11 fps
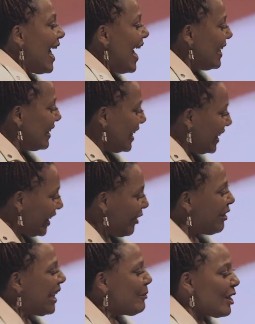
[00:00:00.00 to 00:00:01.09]
And
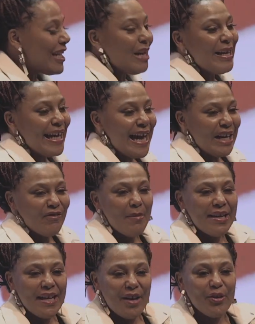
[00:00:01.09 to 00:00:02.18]
clearly, we're coming at it
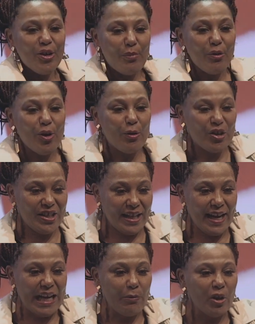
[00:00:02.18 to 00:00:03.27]
from another approach tonight.